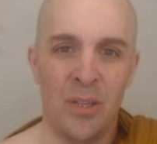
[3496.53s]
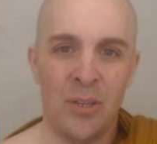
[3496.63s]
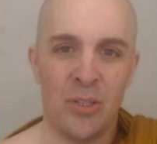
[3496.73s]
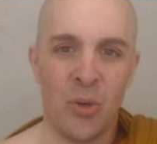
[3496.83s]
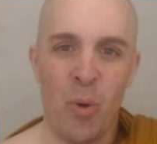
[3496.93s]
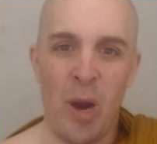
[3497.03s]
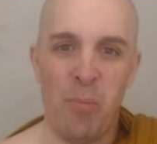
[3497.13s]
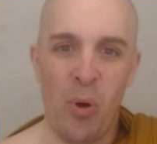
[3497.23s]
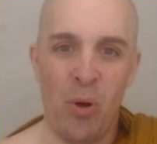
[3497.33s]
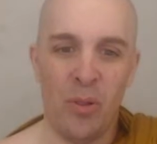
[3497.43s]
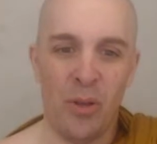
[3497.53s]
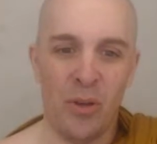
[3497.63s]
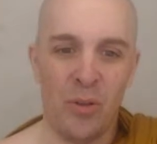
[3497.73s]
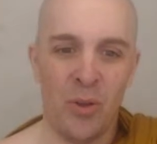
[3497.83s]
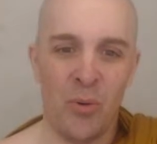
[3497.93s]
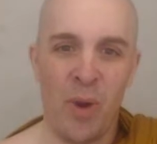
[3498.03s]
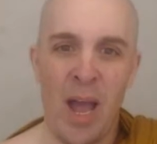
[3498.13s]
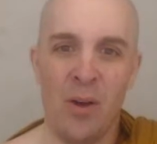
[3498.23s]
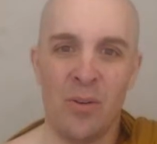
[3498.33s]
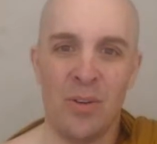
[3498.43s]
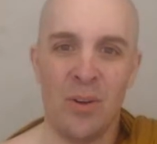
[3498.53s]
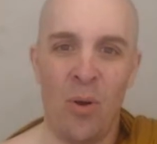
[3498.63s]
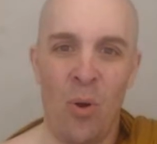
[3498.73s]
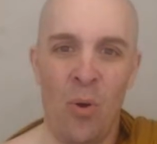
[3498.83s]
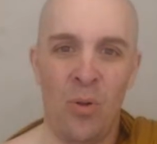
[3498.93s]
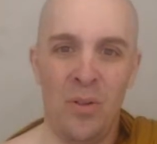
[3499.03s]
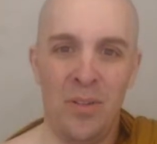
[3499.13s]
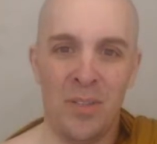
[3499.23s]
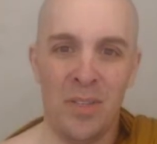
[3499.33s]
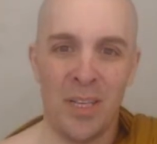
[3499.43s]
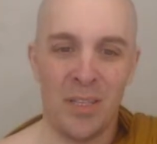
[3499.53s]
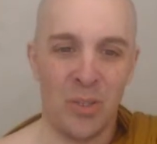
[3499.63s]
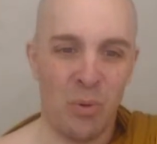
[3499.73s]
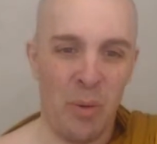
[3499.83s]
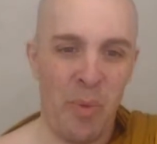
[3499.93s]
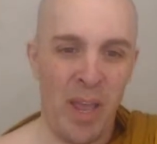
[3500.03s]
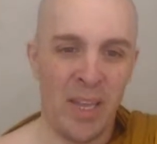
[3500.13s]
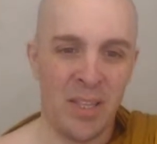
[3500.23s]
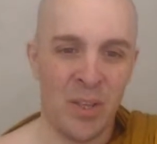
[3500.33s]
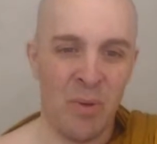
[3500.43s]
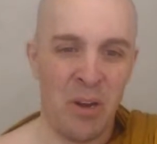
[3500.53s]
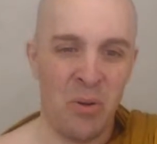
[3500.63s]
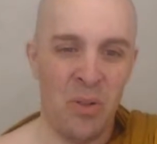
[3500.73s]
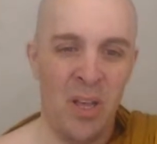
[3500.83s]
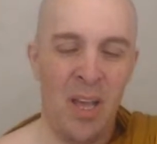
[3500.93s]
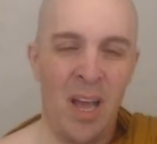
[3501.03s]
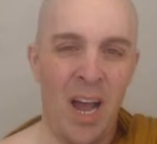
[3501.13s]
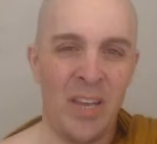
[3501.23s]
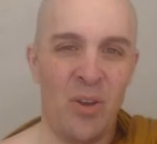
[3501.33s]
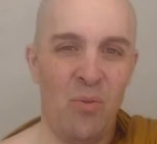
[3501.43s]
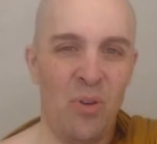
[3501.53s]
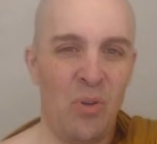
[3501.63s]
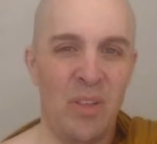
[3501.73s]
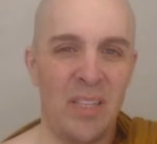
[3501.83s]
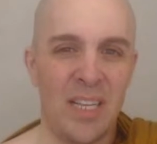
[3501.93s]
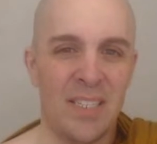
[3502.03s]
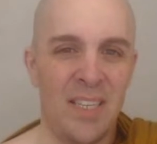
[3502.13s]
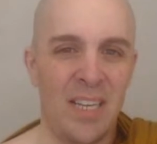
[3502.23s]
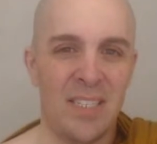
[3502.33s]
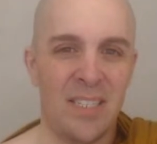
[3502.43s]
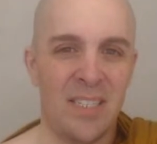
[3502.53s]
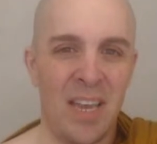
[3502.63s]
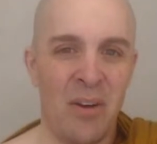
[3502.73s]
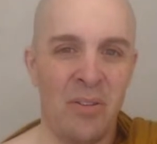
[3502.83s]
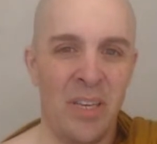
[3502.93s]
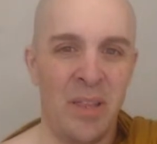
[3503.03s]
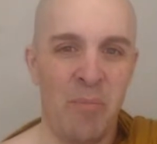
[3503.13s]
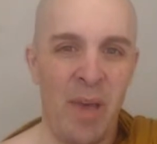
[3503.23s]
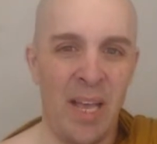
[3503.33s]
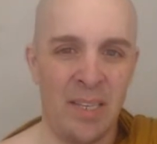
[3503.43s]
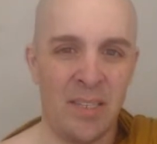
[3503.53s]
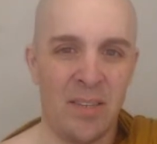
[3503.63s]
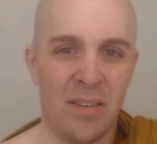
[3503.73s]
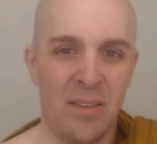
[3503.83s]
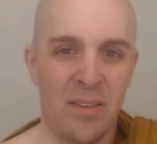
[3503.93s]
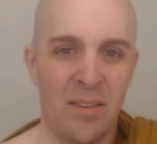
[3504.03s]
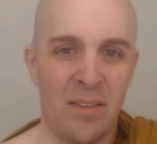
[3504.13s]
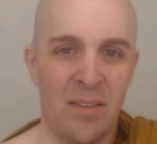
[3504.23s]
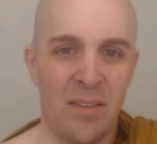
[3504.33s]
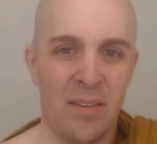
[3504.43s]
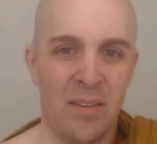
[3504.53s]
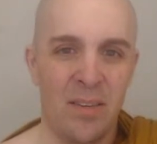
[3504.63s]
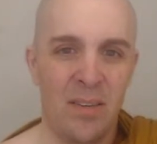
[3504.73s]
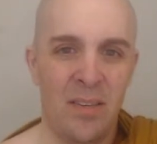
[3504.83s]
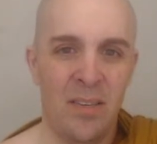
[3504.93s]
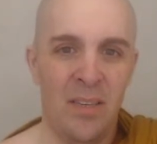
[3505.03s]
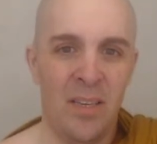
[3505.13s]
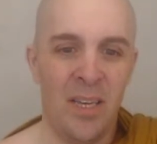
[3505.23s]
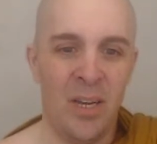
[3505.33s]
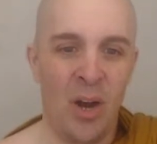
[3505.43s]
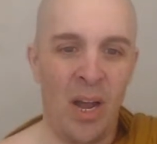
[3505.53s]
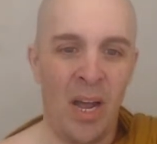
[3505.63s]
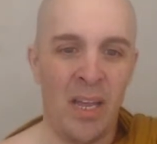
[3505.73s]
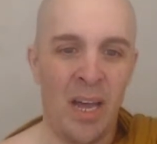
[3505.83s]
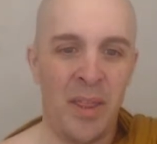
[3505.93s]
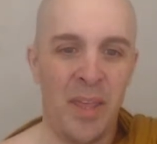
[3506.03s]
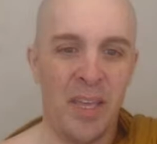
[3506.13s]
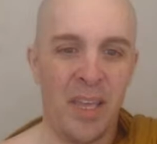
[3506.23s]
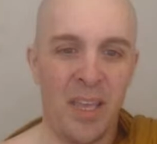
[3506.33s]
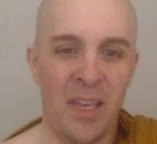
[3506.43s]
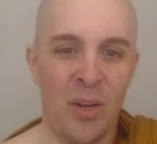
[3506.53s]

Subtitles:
square their round hole, like the square peg into the round hole, I don't know that that's necessarily the best. I think